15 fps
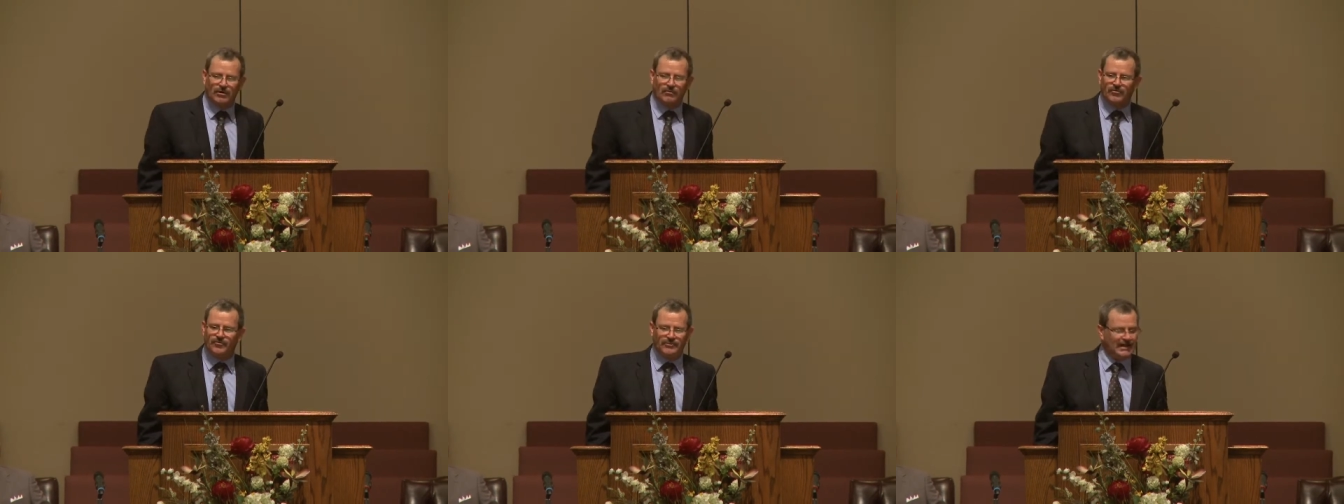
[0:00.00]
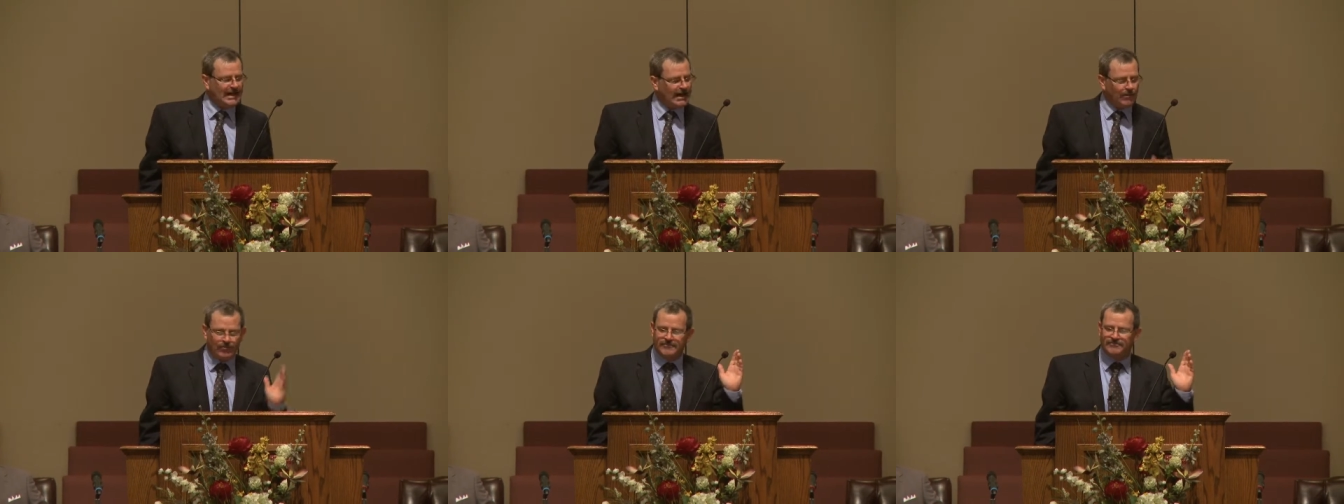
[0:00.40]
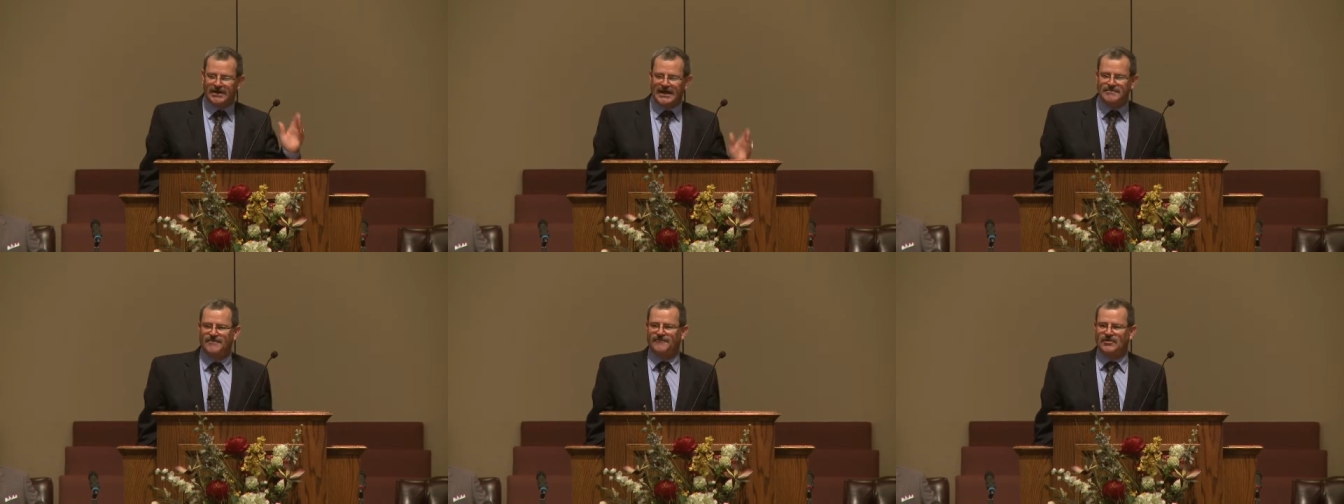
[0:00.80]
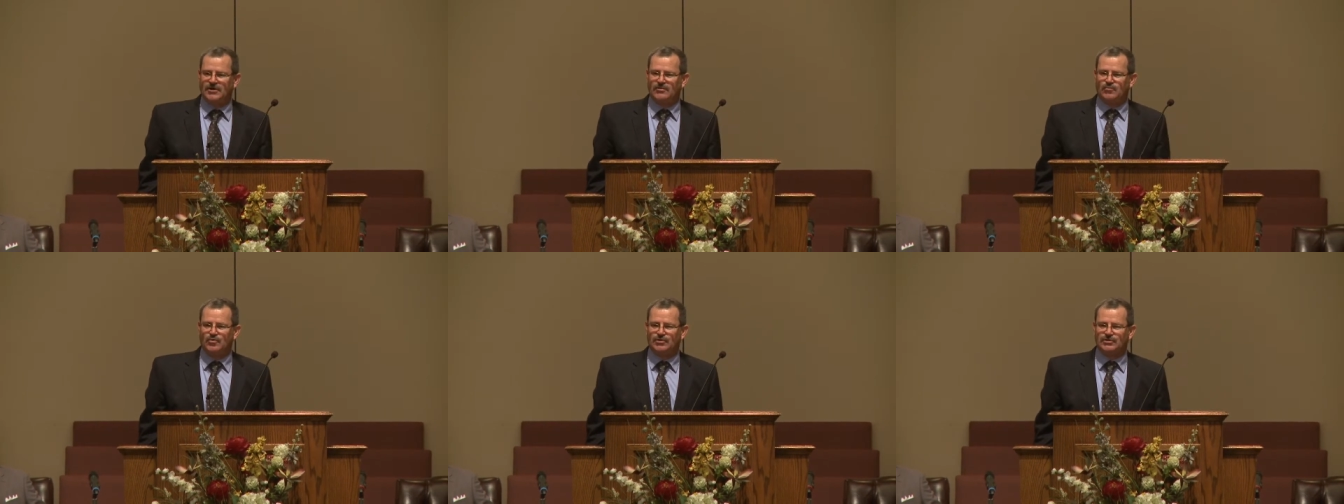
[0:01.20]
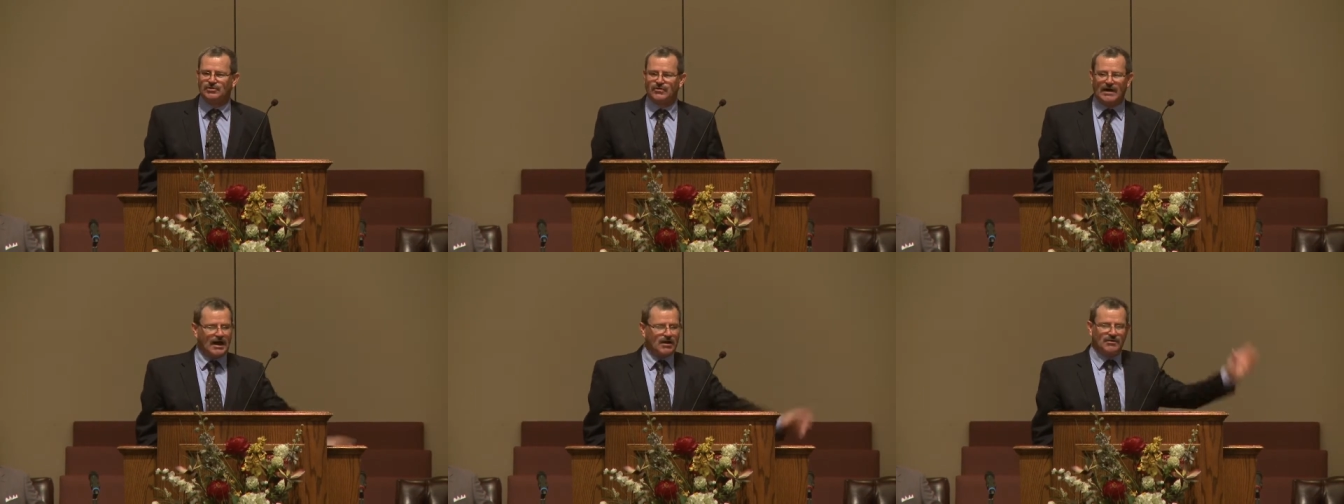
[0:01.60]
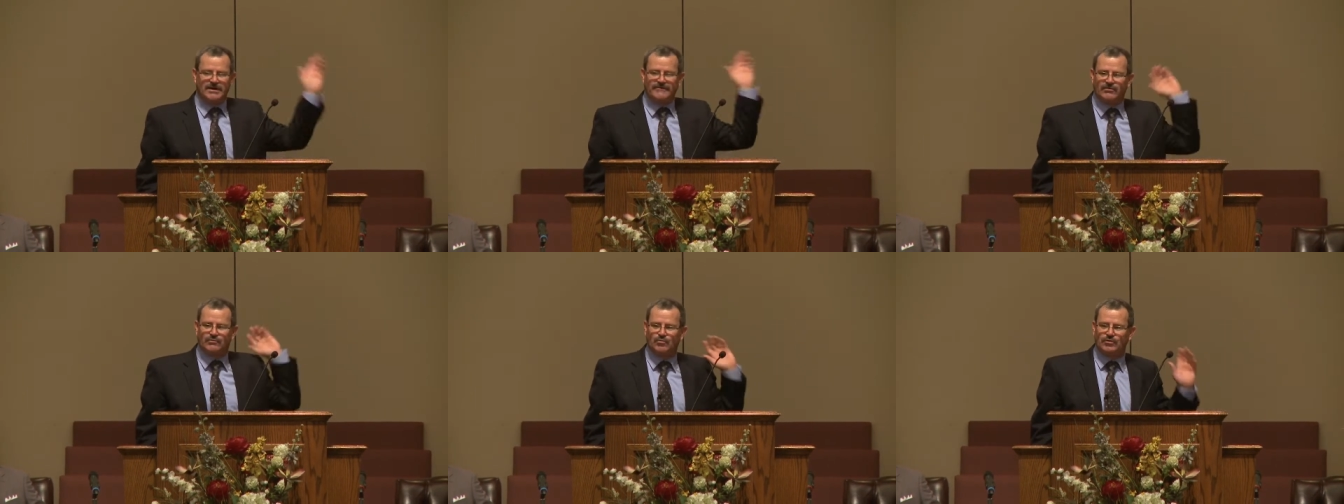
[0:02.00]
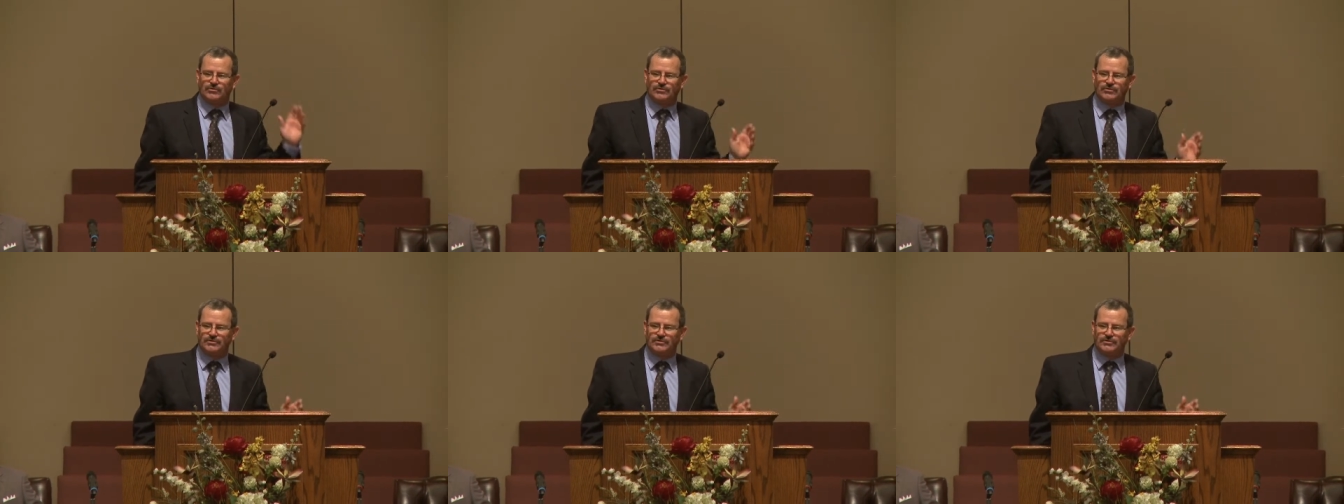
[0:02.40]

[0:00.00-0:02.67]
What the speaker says: with me. I wouldn't blame you if you don't want to. I don't even want to.